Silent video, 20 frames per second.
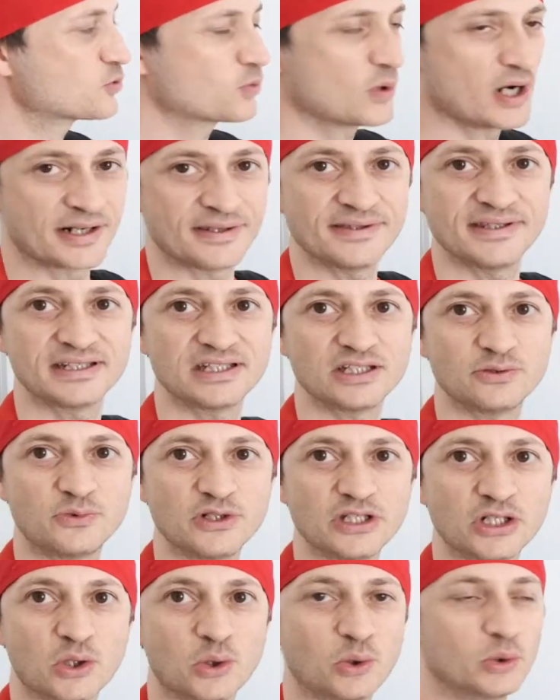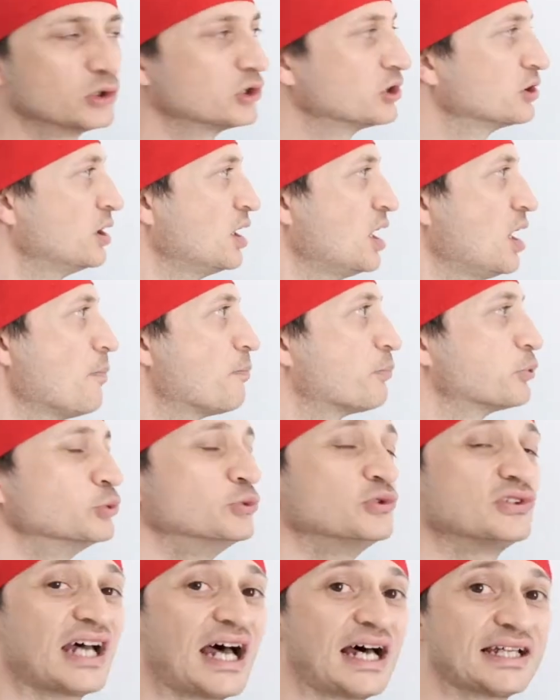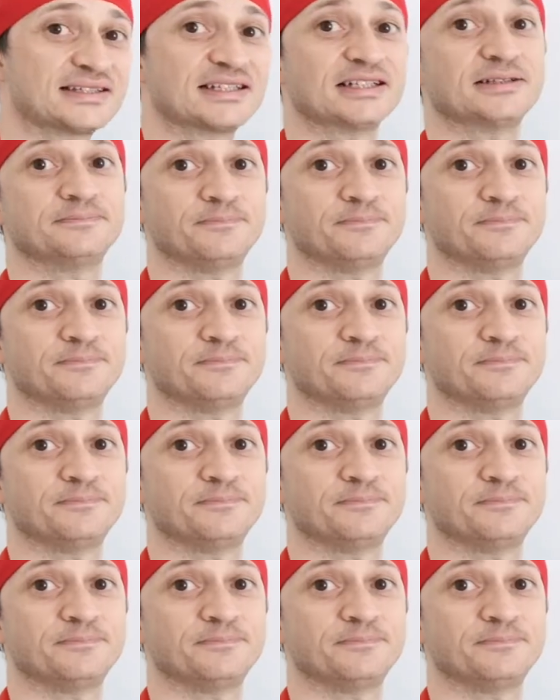one that we call puntata.